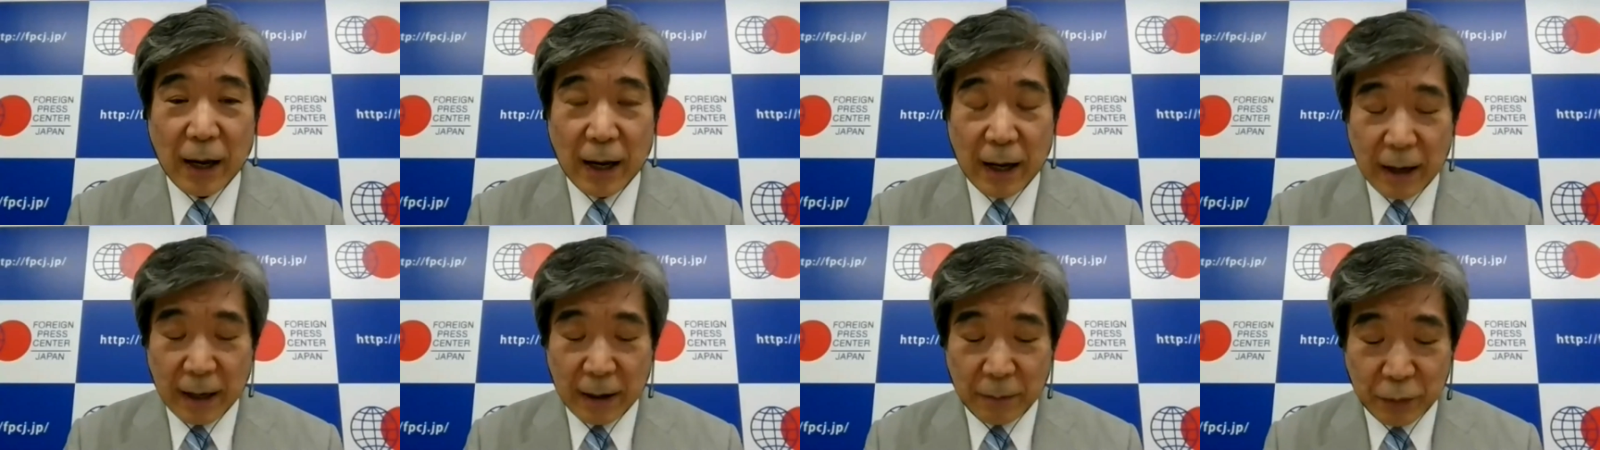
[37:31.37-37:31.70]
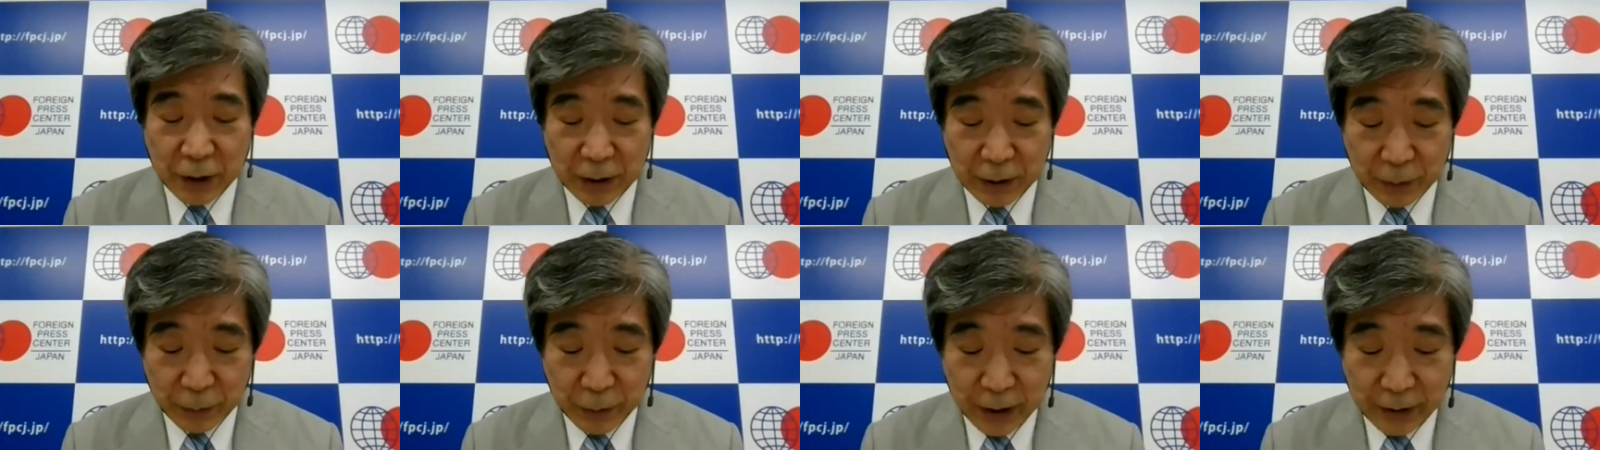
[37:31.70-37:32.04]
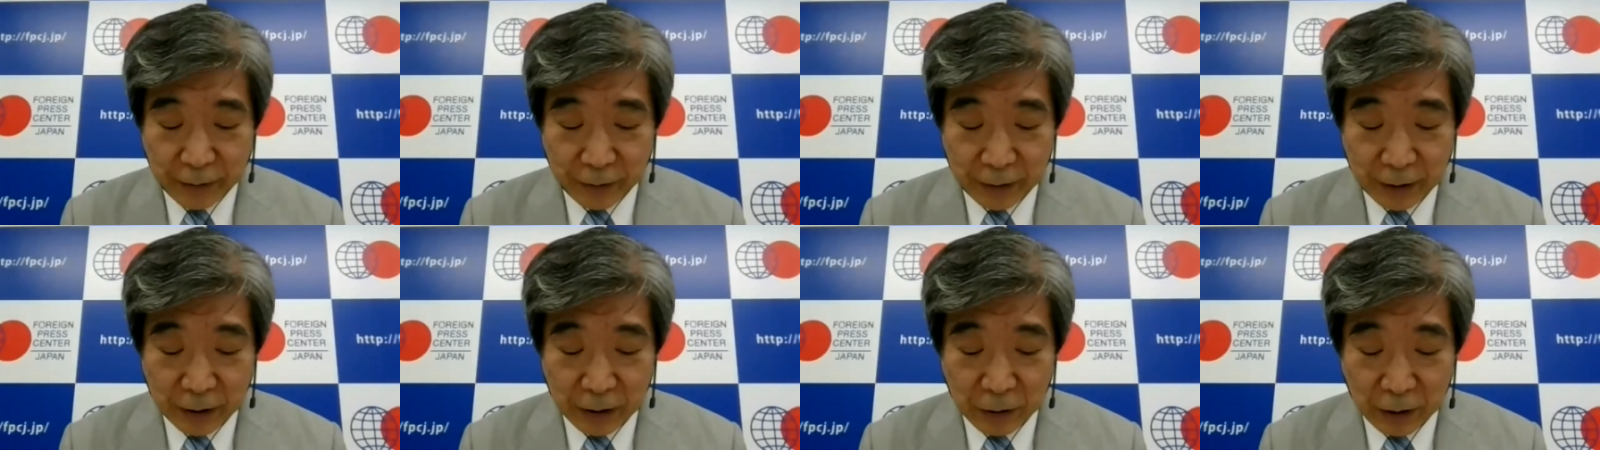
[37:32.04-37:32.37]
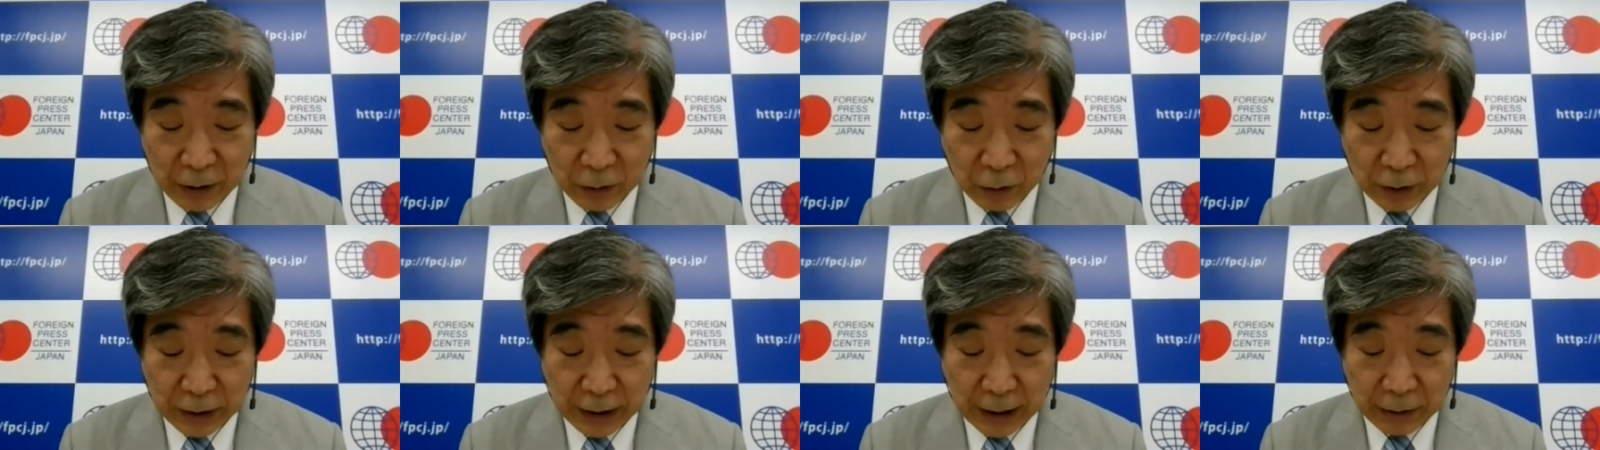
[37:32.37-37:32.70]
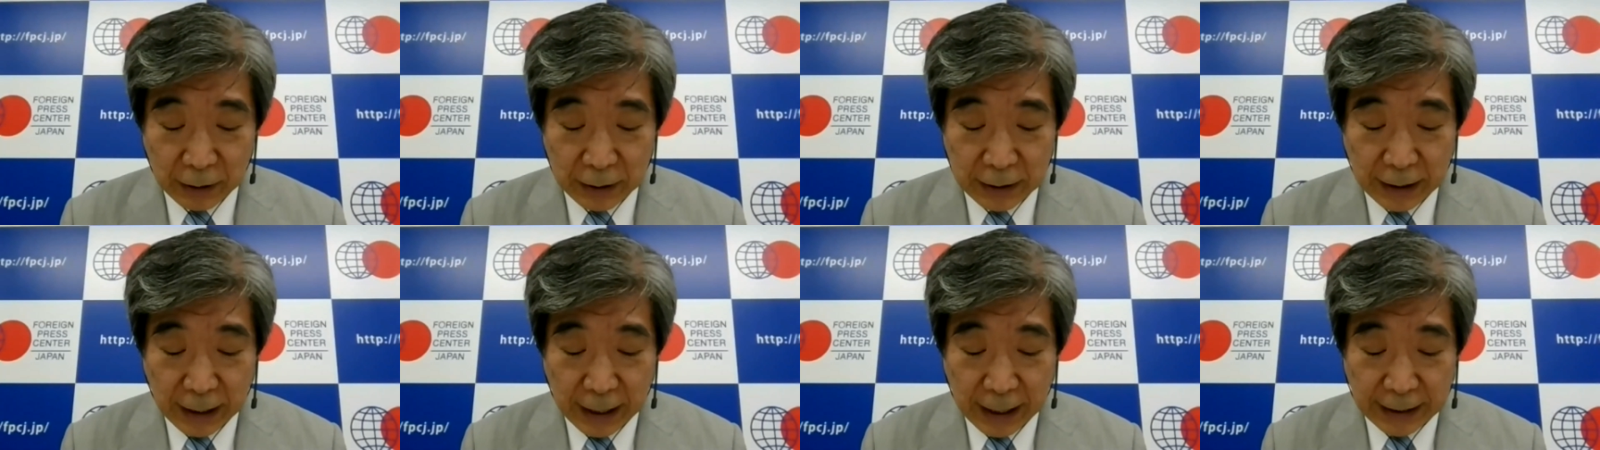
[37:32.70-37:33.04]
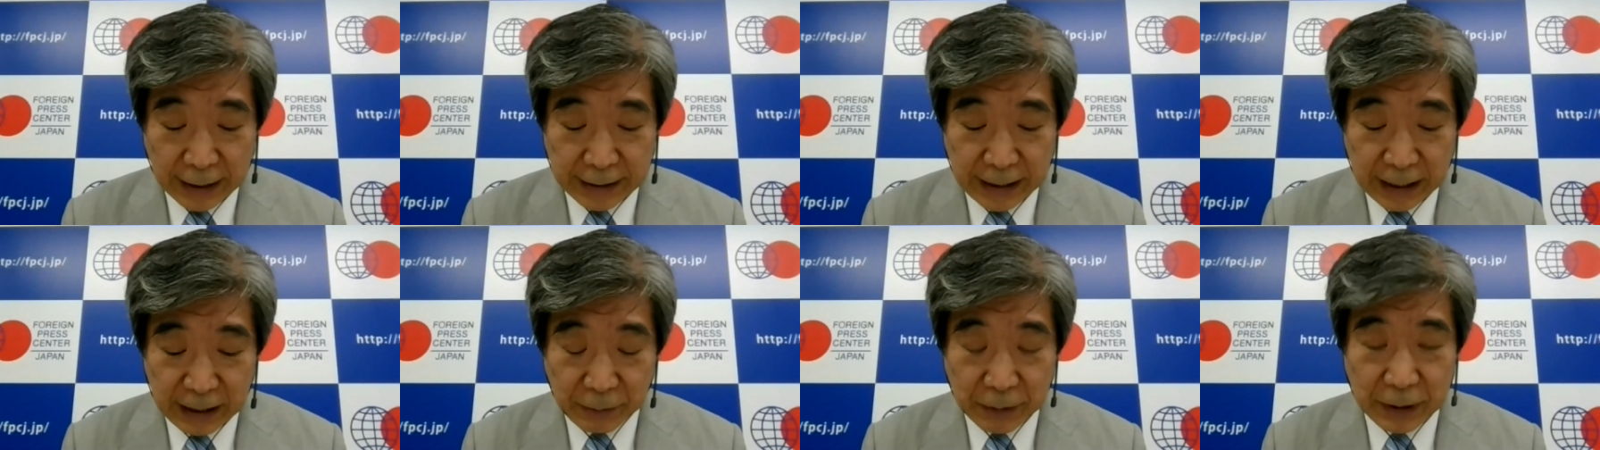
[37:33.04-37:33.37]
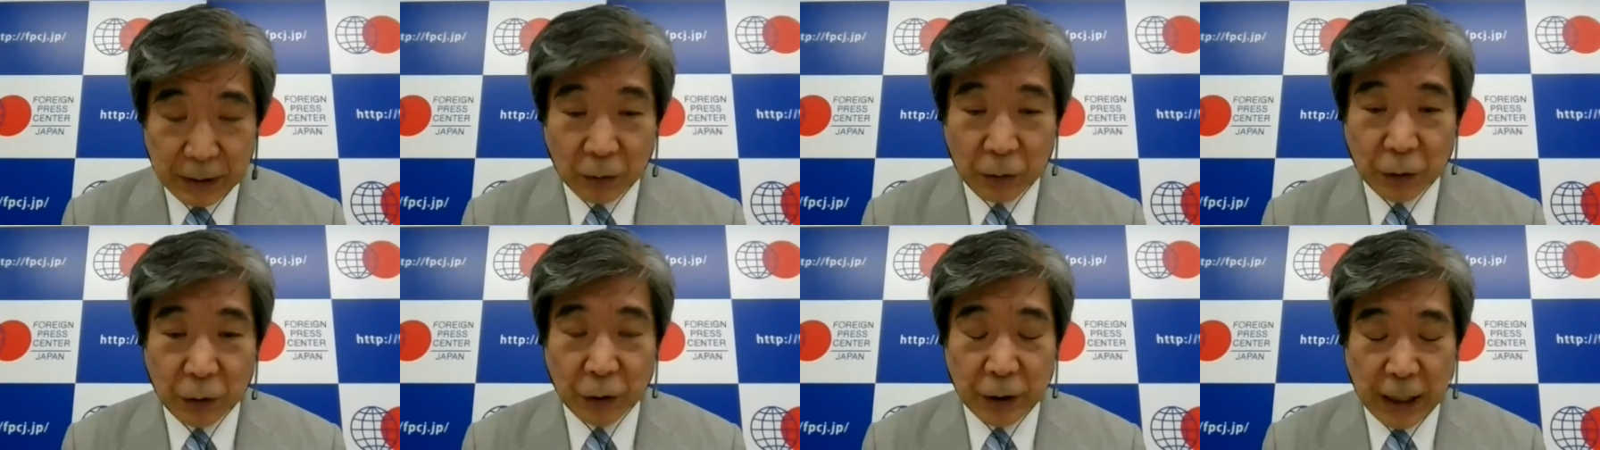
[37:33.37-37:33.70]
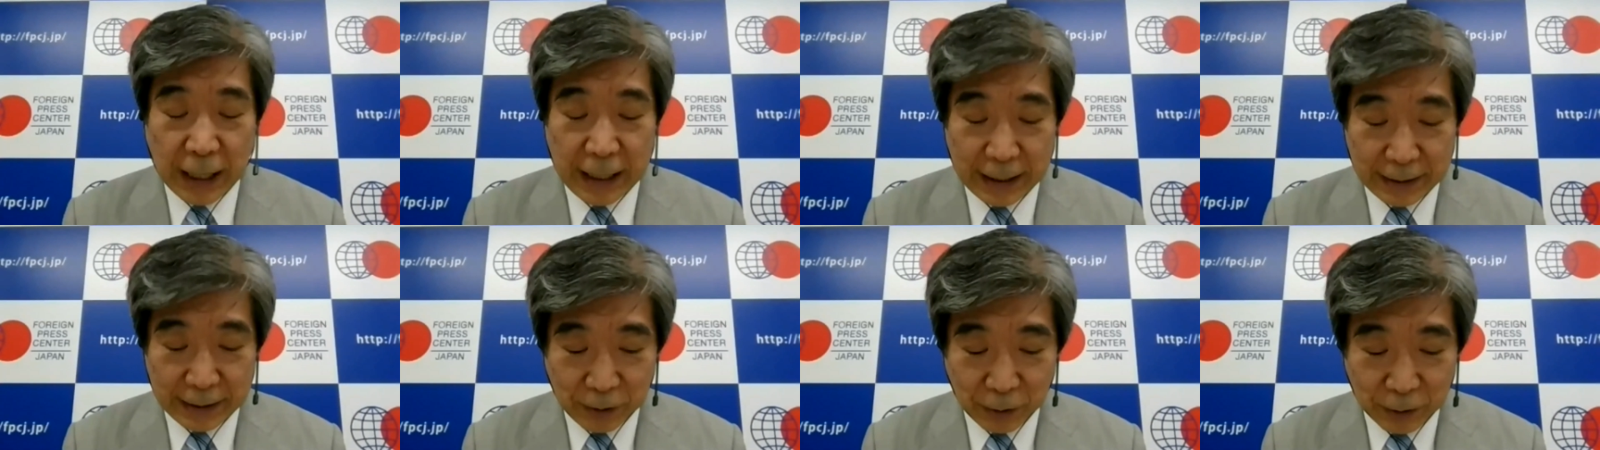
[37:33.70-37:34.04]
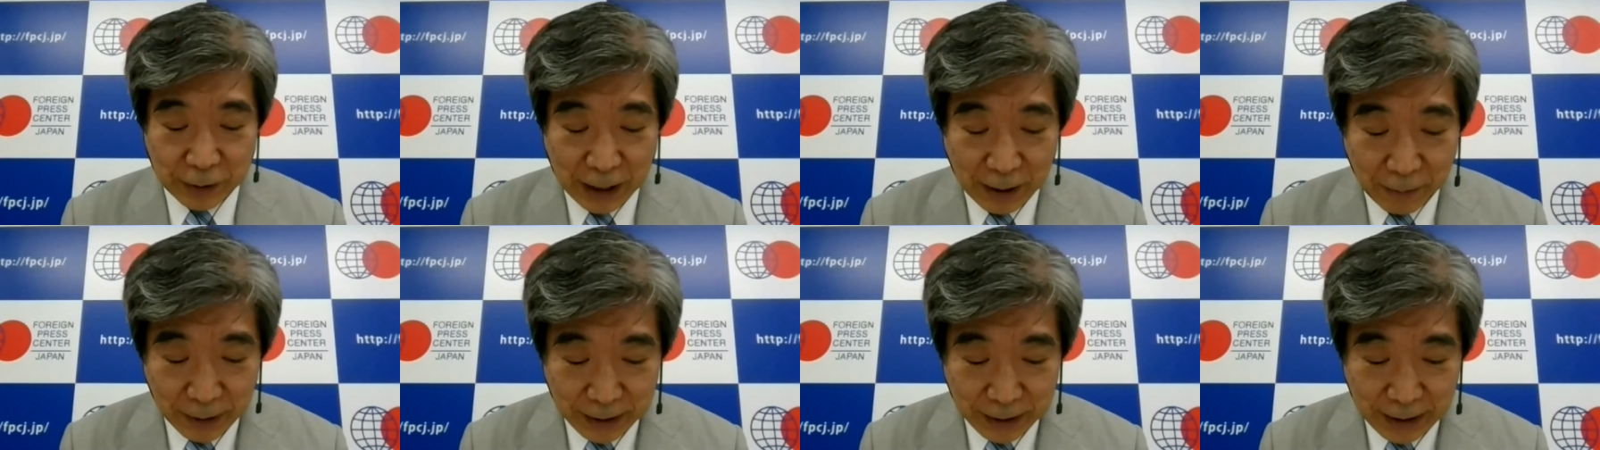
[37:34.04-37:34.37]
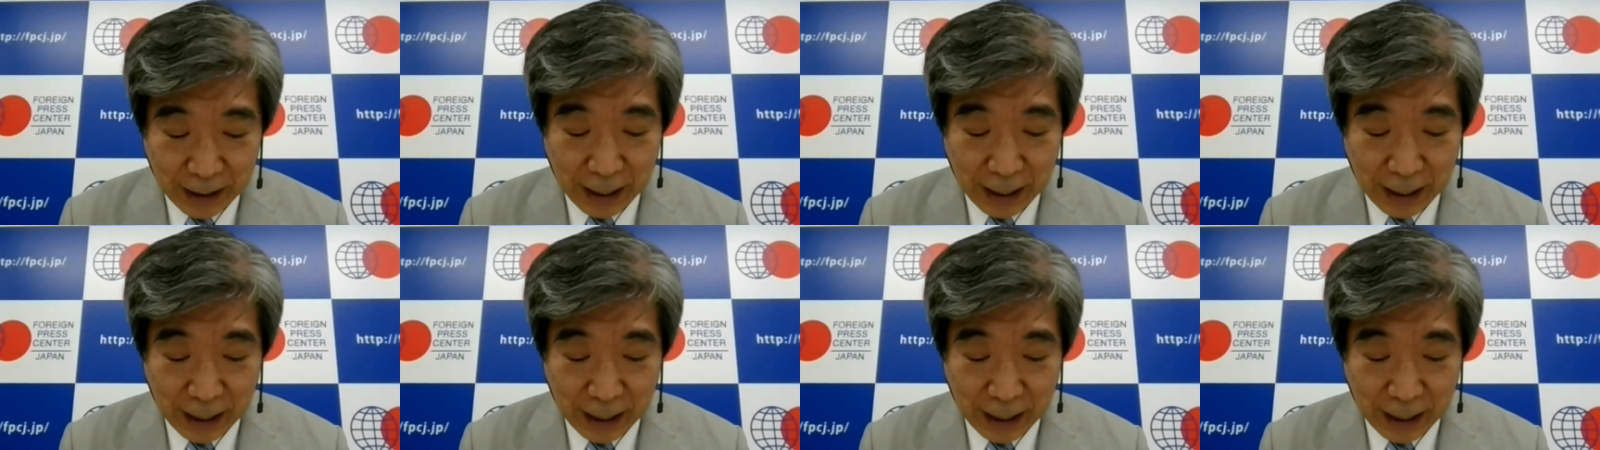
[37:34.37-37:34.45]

Thank you very much, Mayor Matsui,